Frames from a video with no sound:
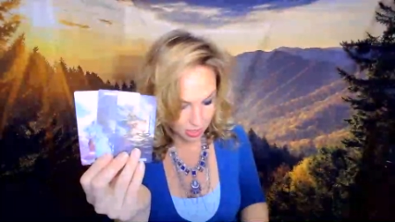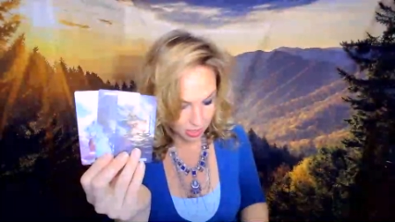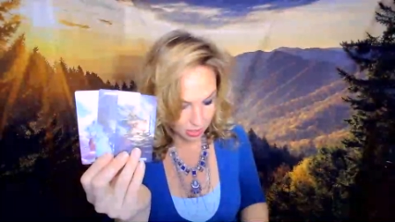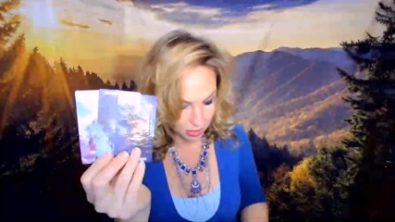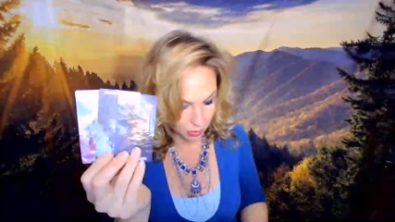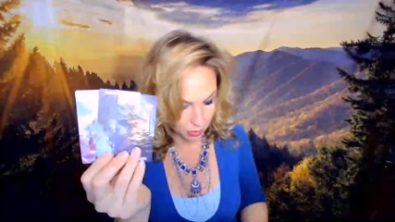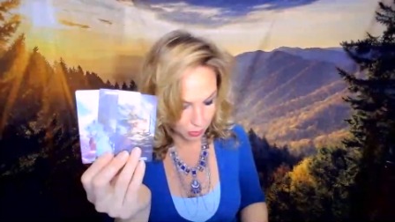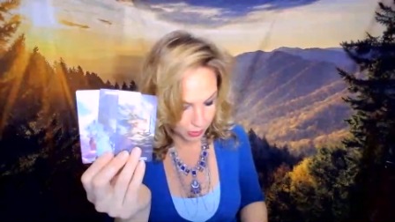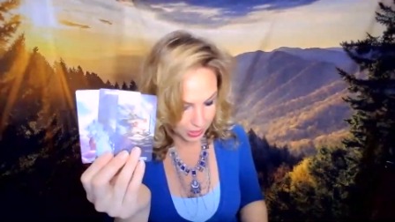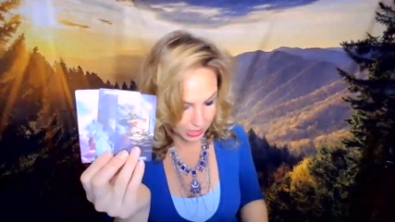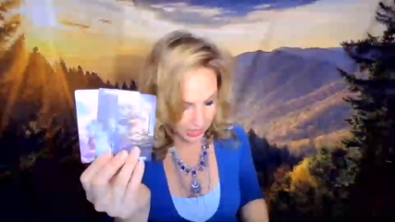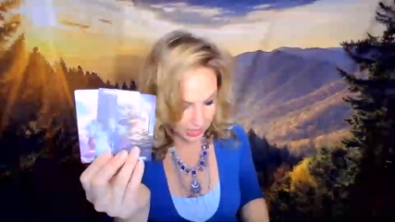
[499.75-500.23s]

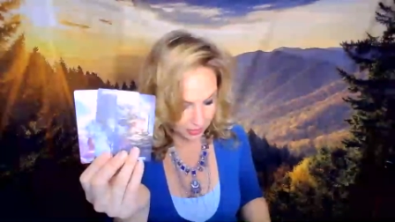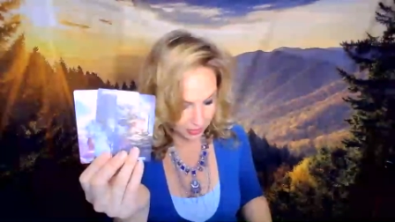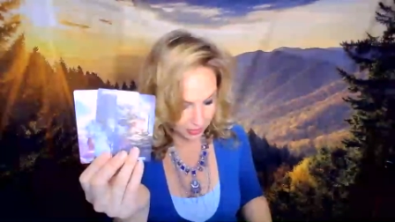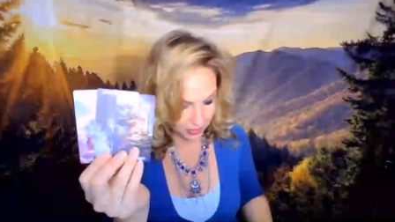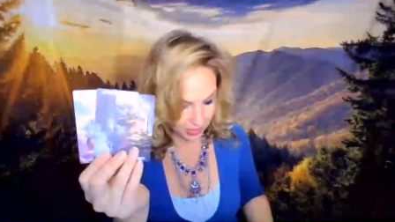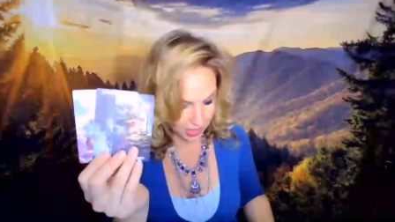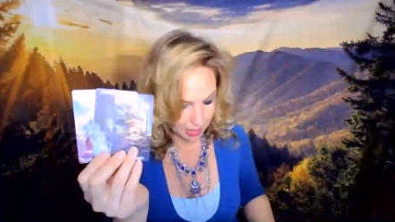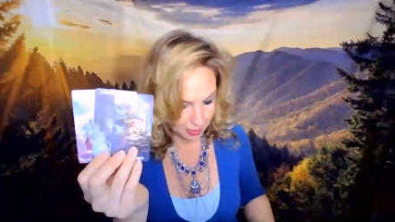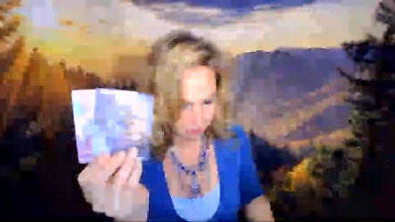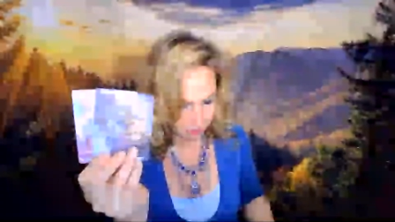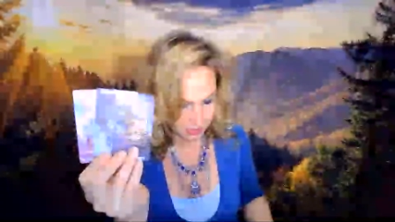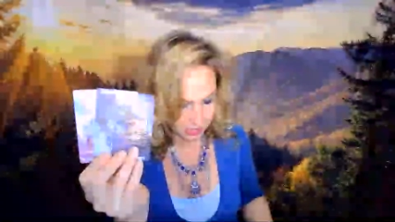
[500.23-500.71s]
Queen of
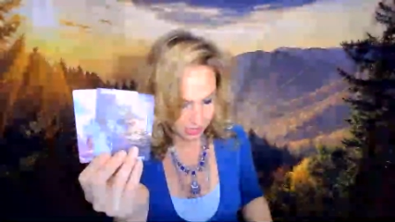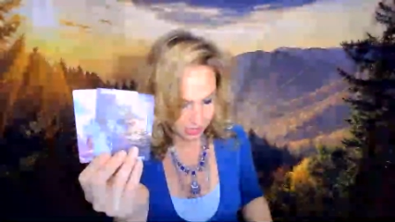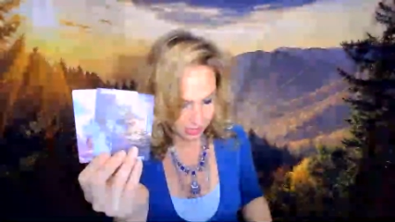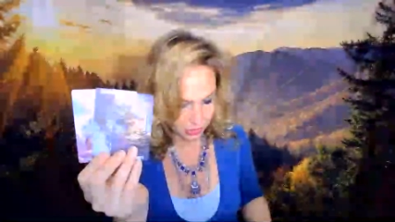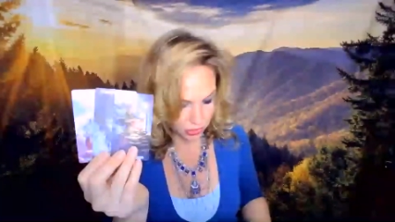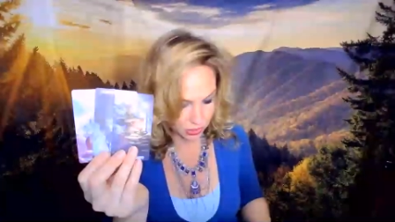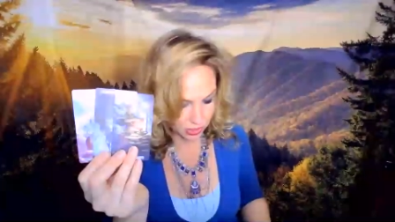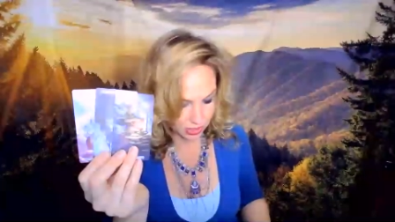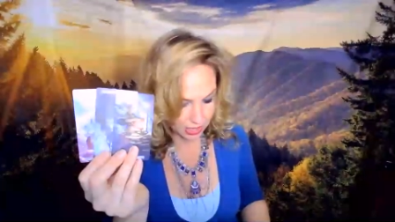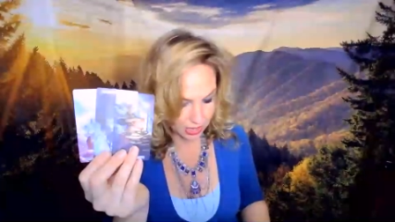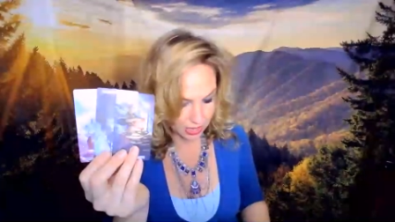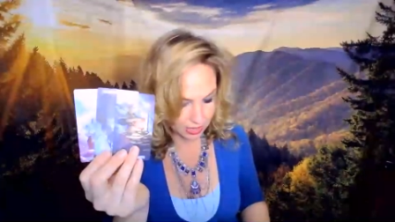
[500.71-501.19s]
Cups
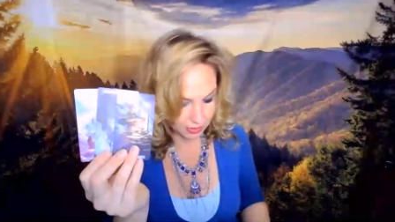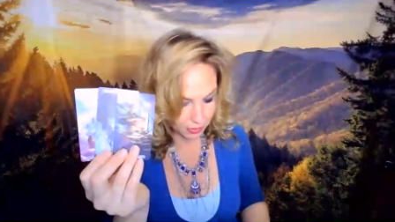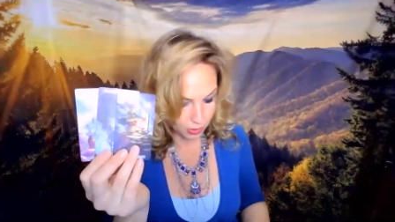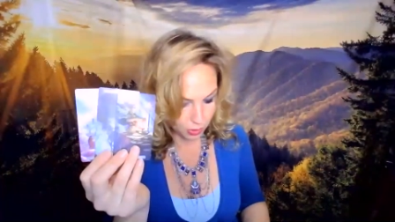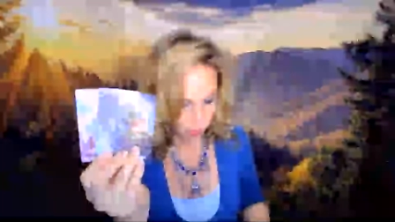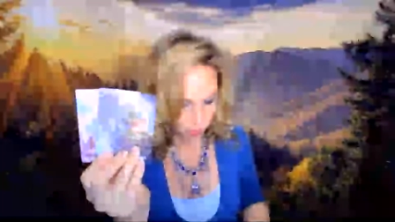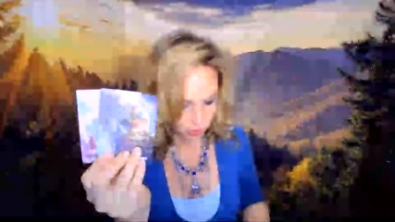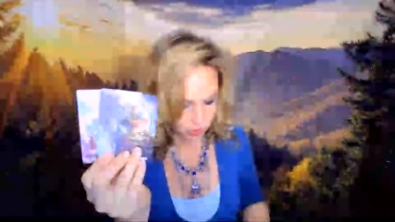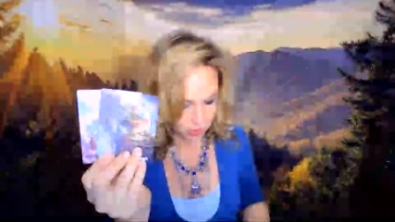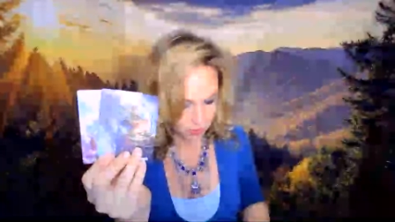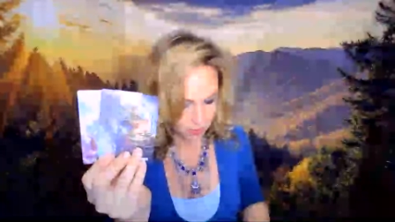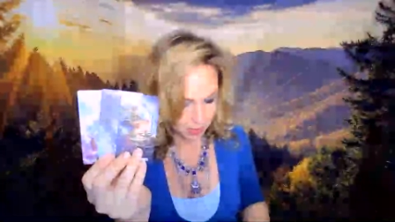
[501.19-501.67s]
actually kind of
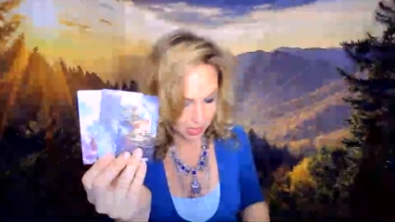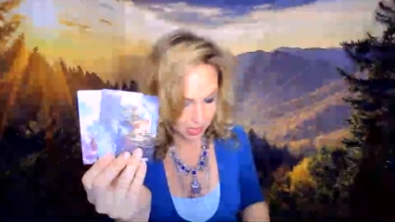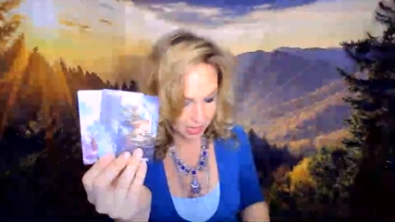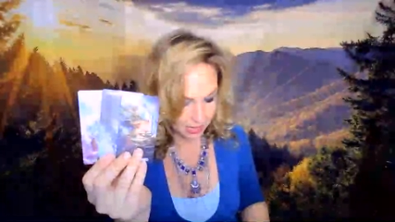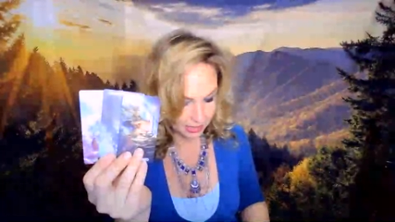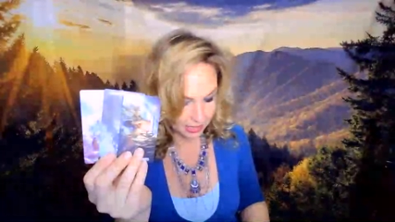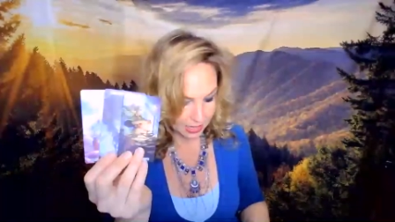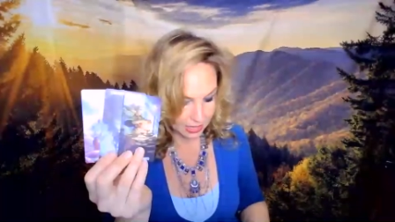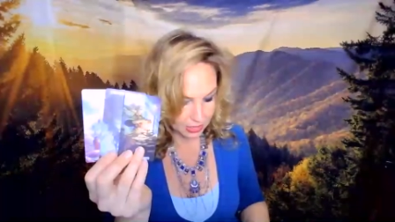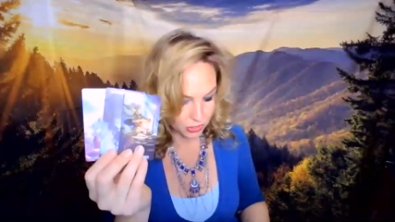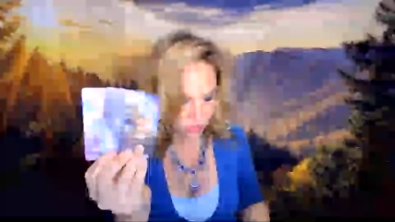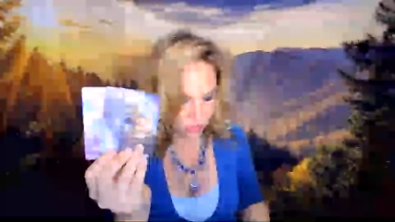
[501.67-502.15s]
holds back
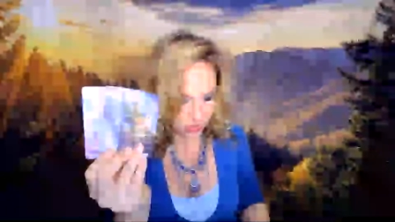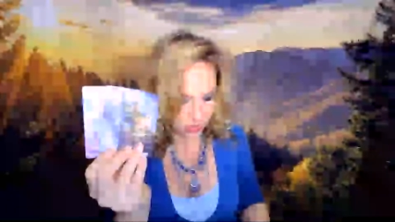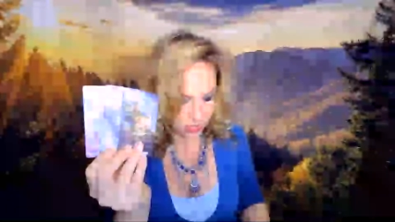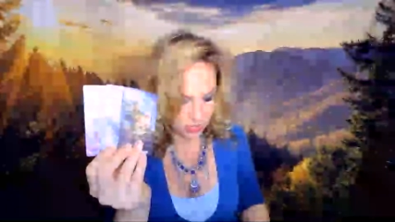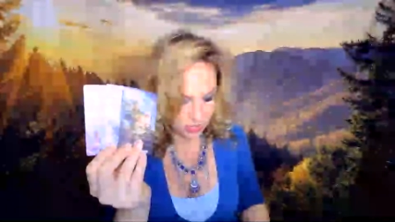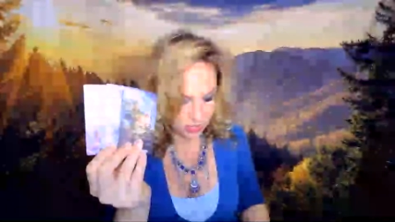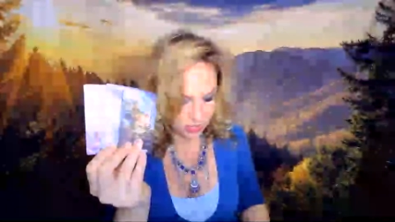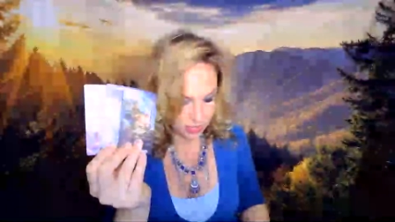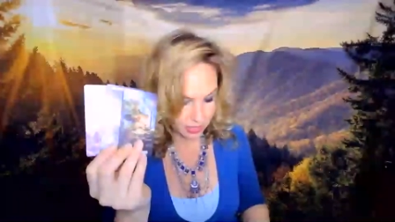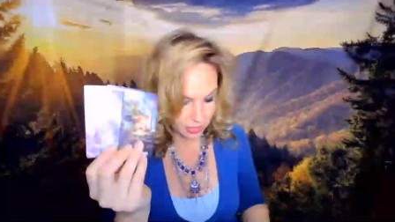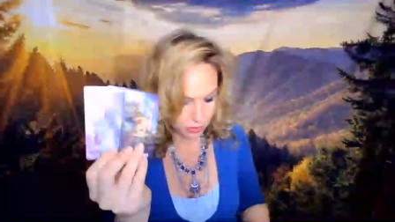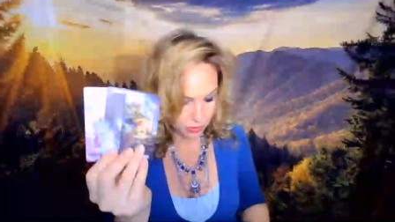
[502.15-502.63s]
and just has
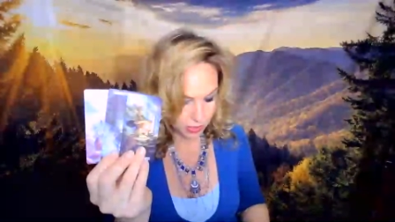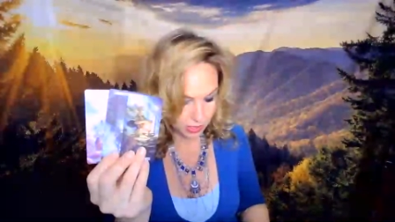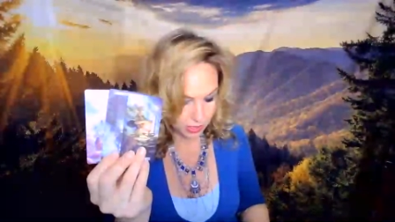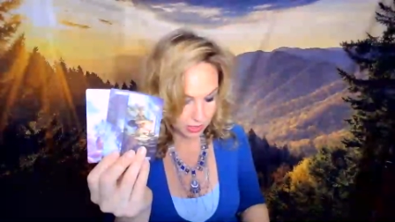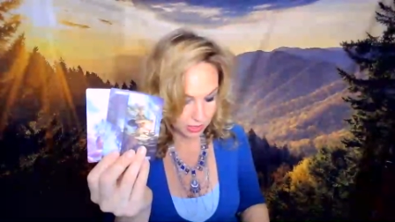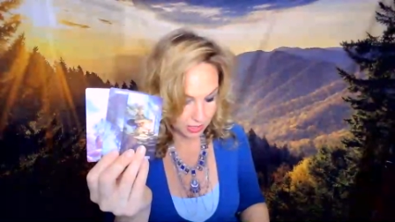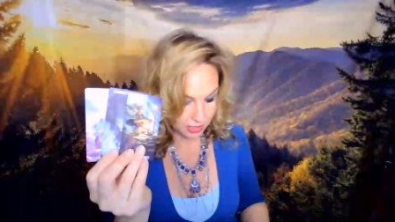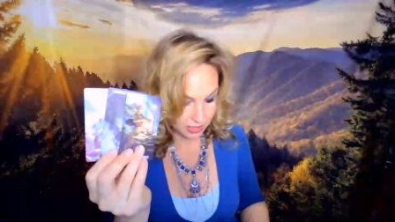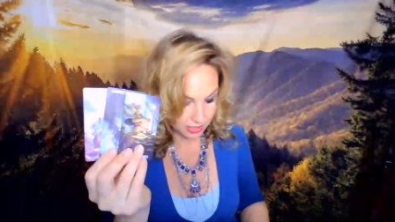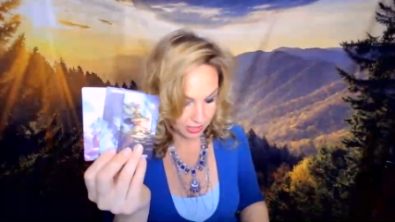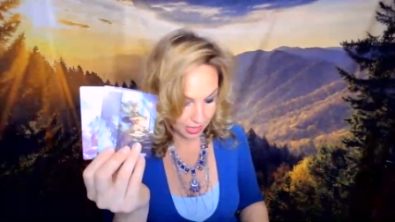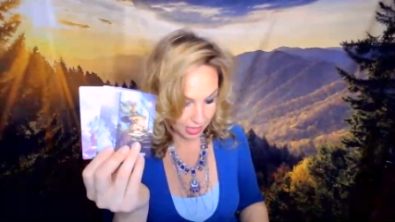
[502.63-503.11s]
a strength
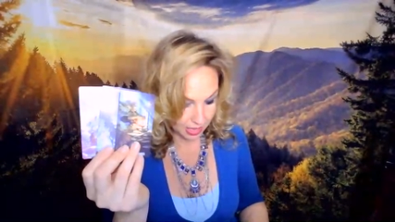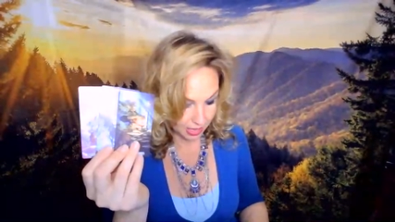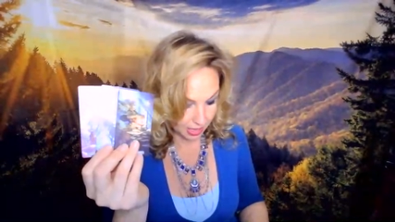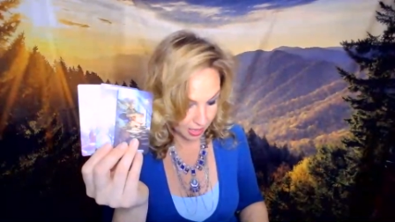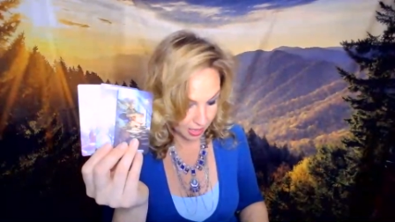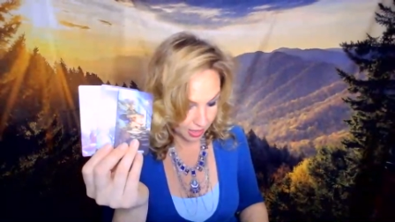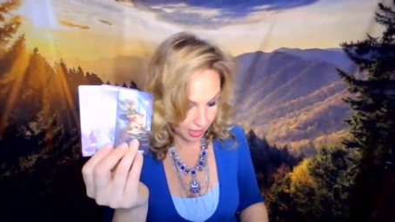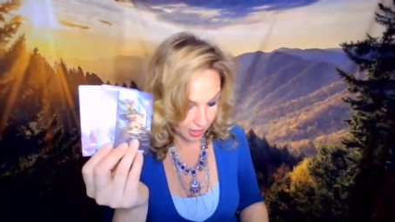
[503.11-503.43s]
to say,